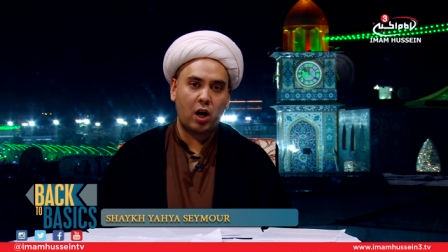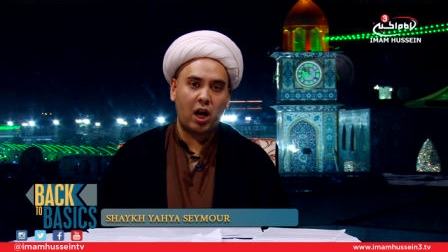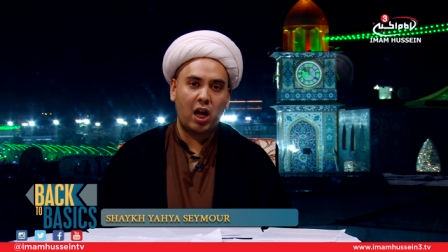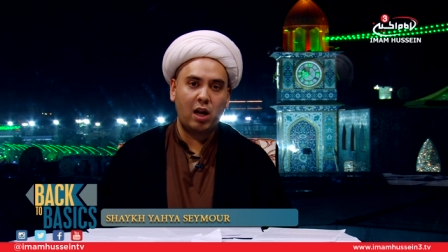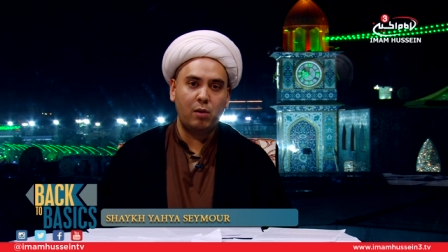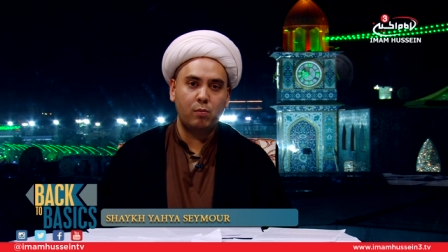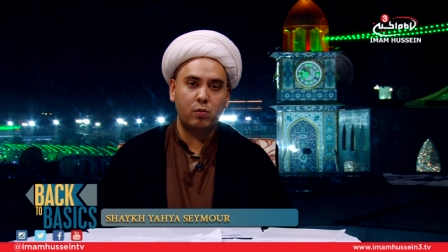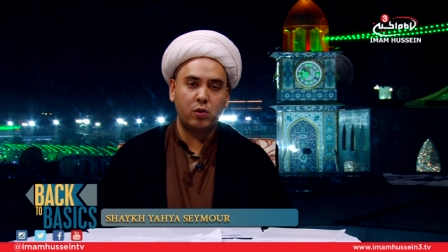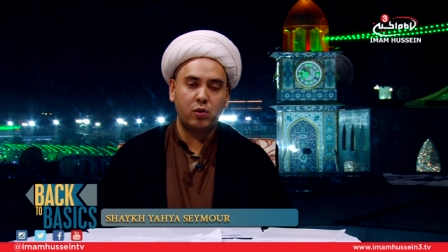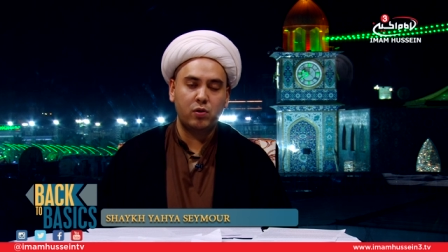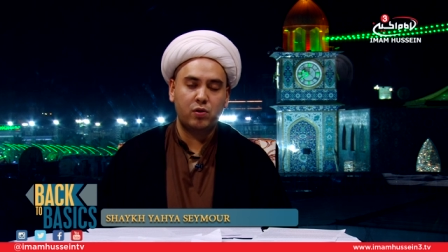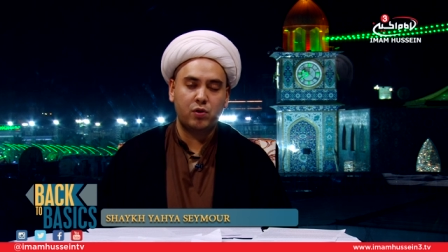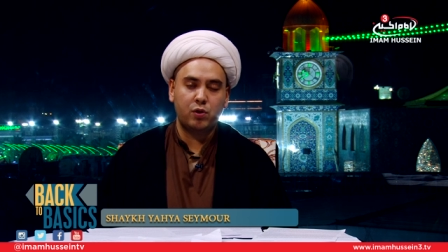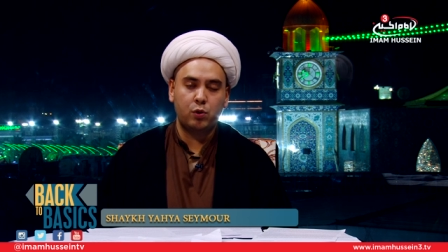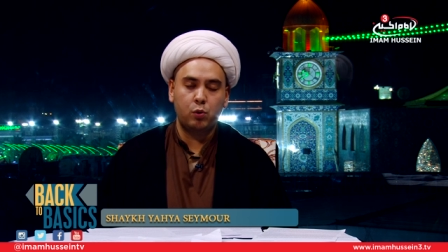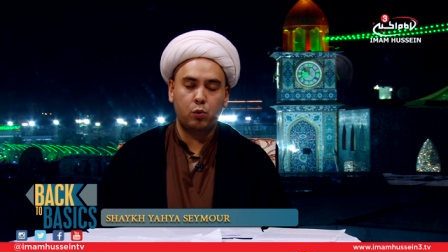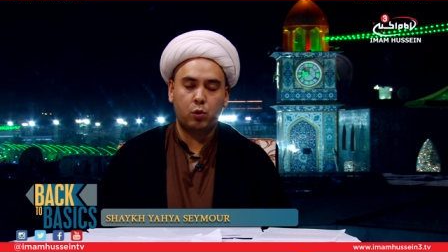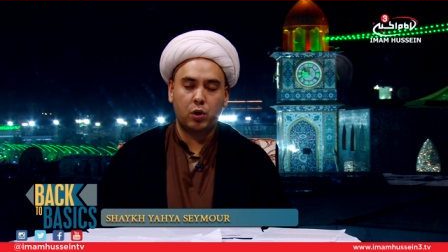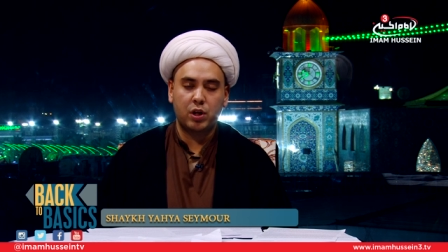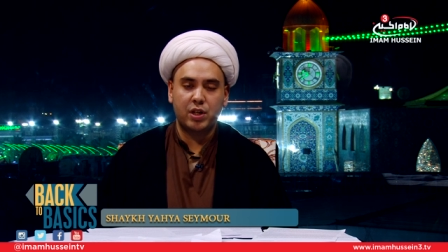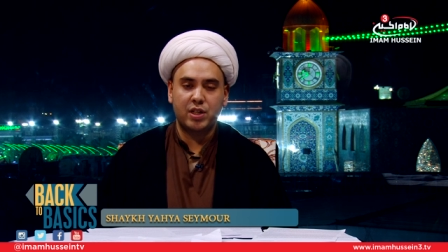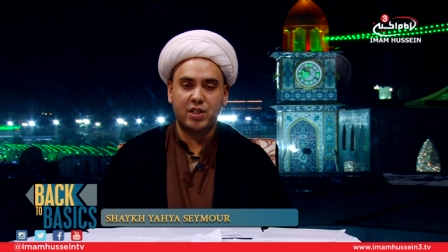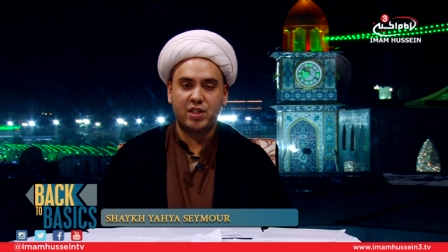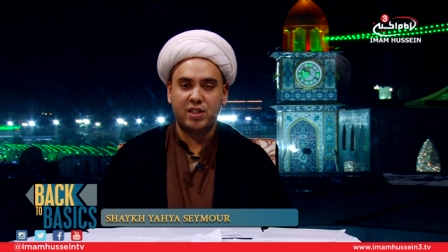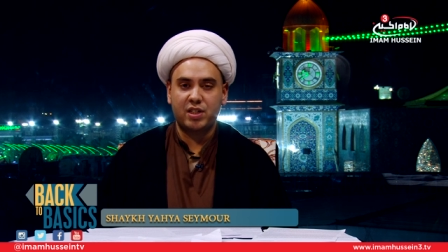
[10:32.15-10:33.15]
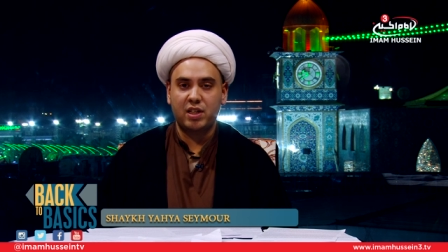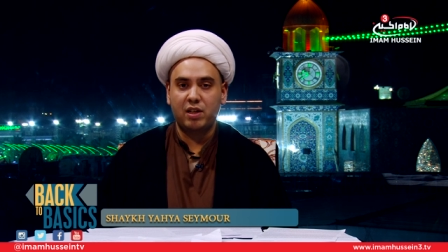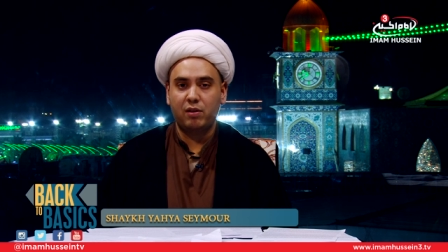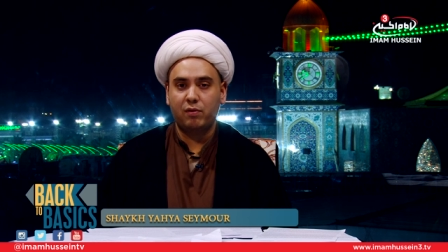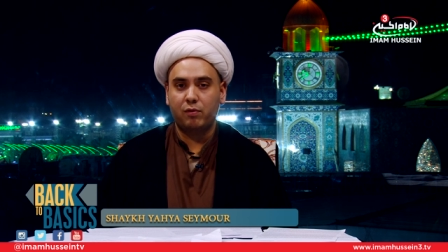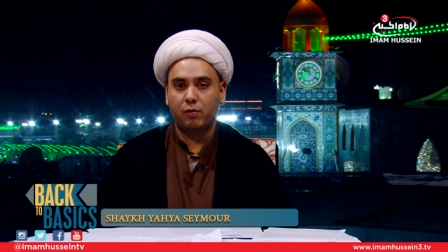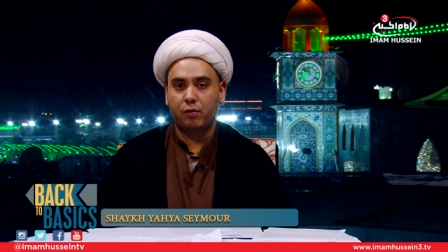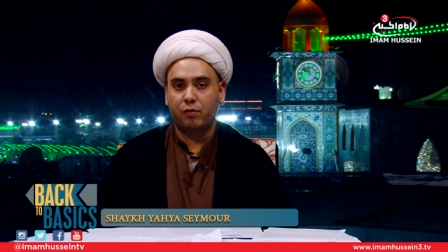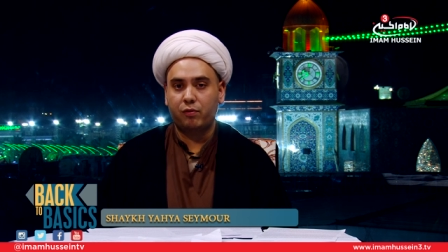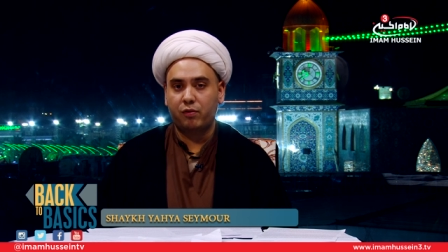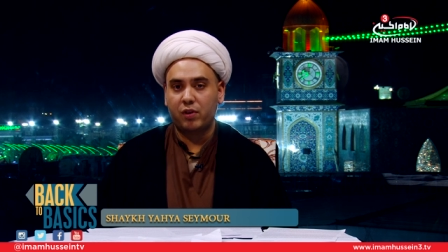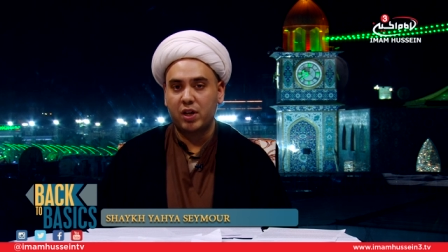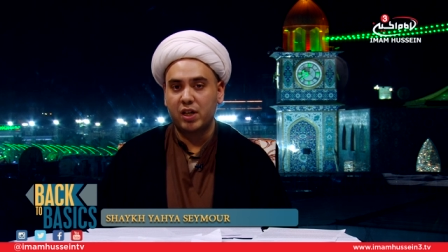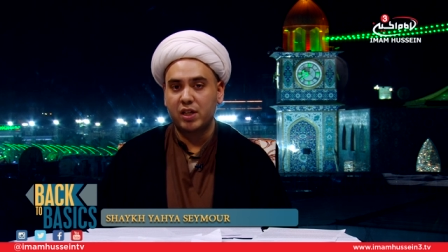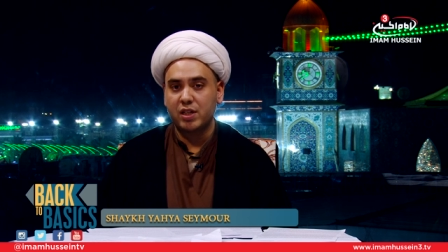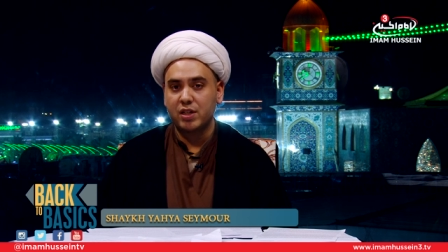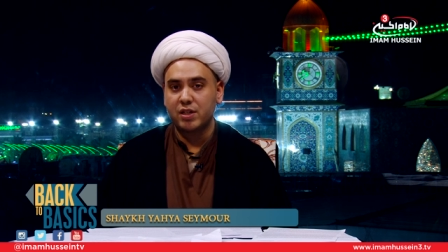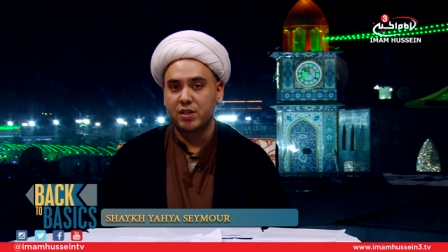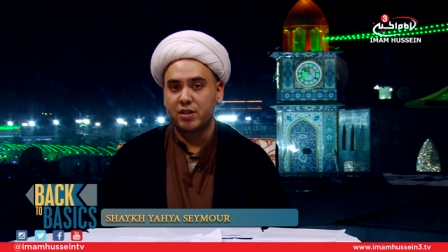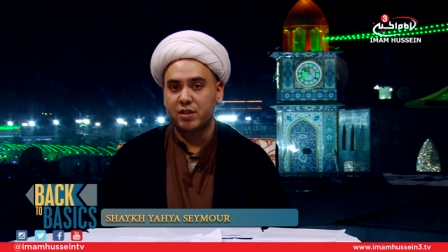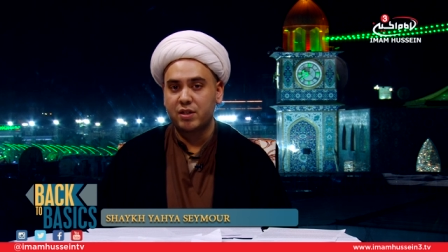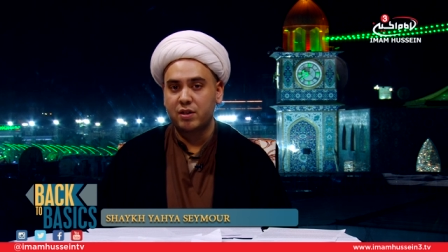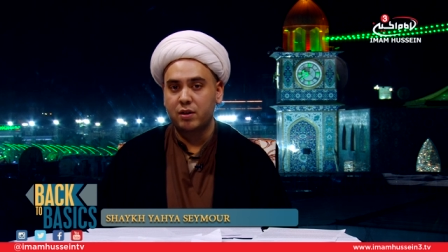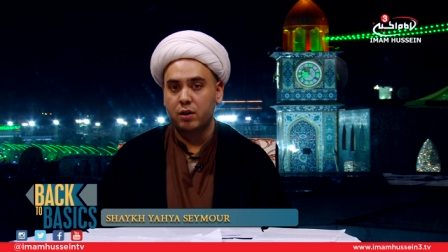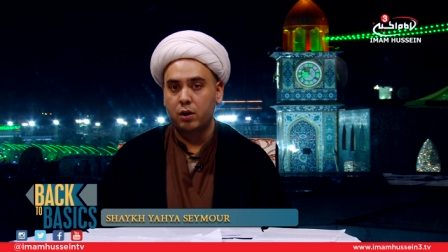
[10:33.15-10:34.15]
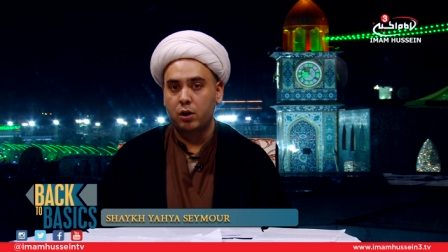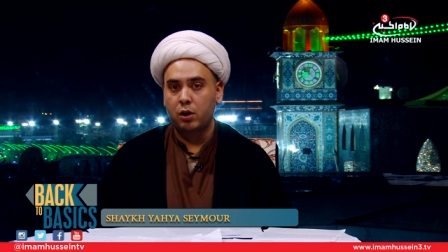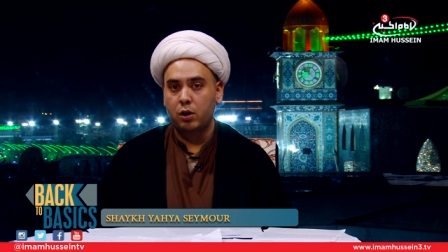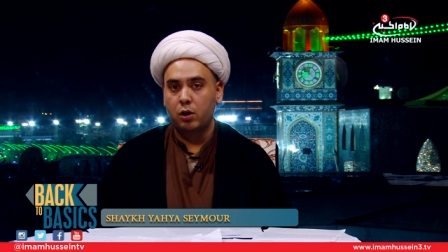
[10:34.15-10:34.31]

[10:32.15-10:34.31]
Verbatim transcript: able to conceive of things